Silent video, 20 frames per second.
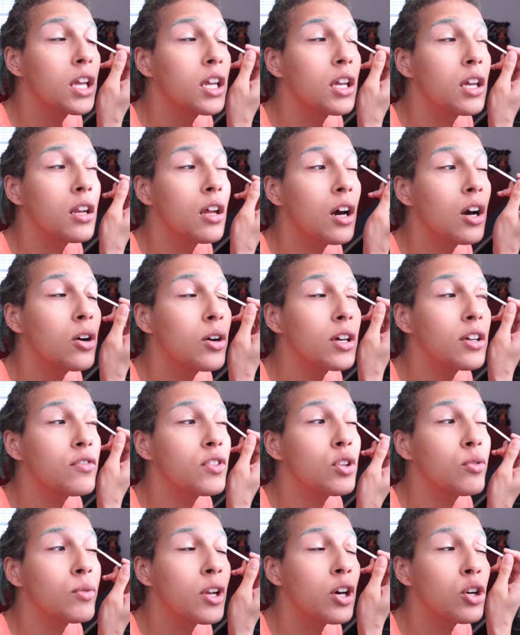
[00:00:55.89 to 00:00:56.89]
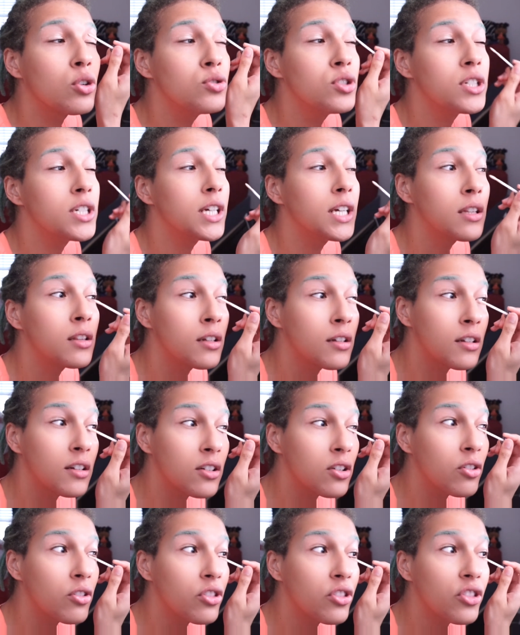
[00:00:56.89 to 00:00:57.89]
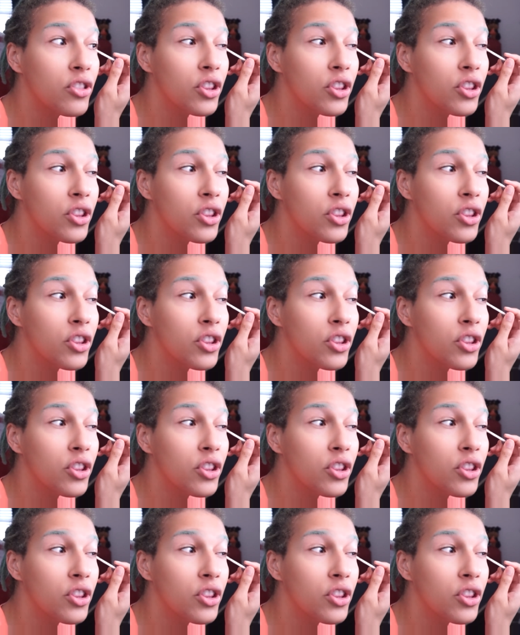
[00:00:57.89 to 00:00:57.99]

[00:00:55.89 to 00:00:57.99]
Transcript: if you're an OG and this is your